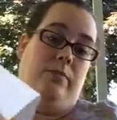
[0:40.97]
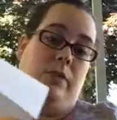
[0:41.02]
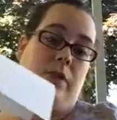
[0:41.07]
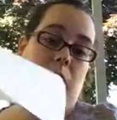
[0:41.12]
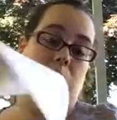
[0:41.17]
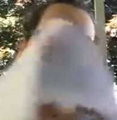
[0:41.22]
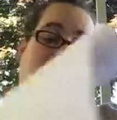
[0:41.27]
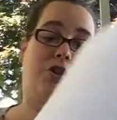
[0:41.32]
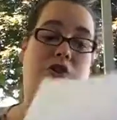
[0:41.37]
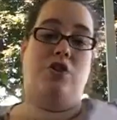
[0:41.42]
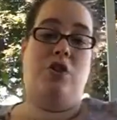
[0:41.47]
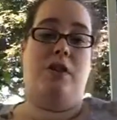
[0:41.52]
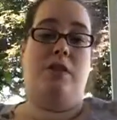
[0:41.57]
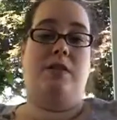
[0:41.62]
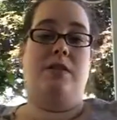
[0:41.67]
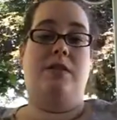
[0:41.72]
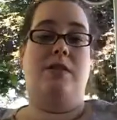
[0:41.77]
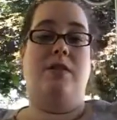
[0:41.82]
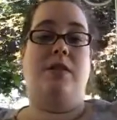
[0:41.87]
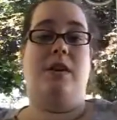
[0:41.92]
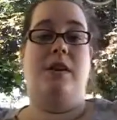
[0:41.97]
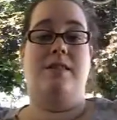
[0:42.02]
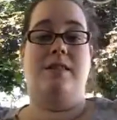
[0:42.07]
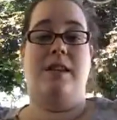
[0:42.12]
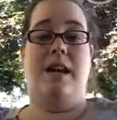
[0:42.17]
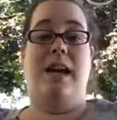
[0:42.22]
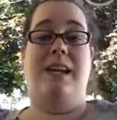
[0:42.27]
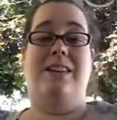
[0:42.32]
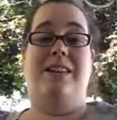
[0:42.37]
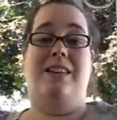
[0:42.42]
the questions, because
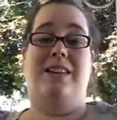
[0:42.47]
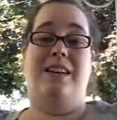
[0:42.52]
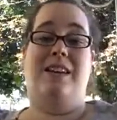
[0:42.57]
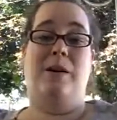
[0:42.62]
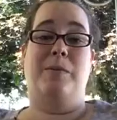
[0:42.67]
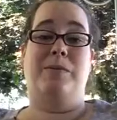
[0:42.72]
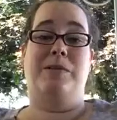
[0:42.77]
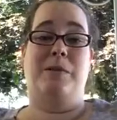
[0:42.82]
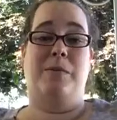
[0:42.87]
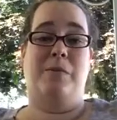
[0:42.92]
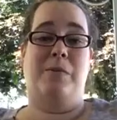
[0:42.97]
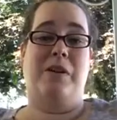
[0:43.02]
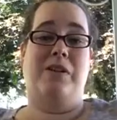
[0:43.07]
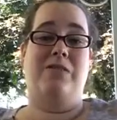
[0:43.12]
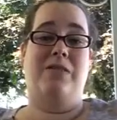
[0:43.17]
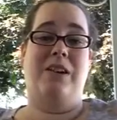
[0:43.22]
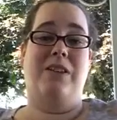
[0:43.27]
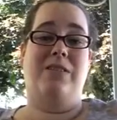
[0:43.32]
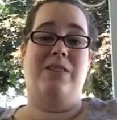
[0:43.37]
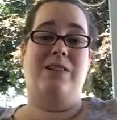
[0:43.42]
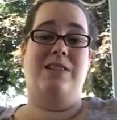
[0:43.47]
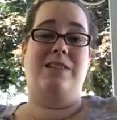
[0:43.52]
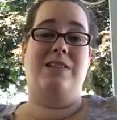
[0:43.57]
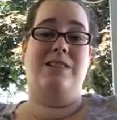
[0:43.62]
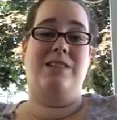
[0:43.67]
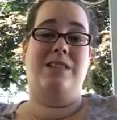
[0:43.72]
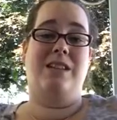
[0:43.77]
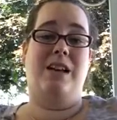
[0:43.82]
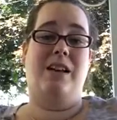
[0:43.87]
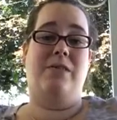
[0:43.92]
I had to look up some of my favorites
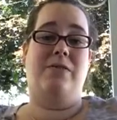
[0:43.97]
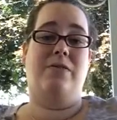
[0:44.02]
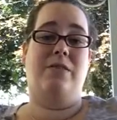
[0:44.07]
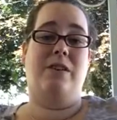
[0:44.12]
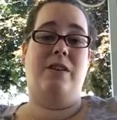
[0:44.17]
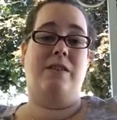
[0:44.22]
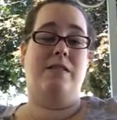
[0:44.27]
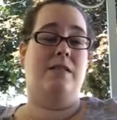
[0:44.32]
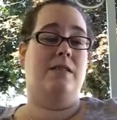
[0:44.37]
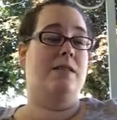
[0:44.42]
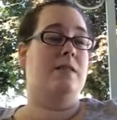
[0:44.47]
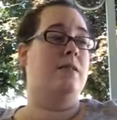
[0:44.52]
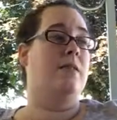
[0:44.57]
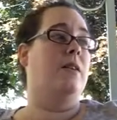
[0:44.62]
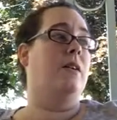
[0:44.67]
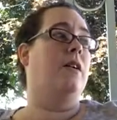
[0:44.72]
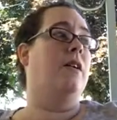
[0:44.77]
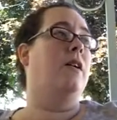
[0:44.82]
and stuff, because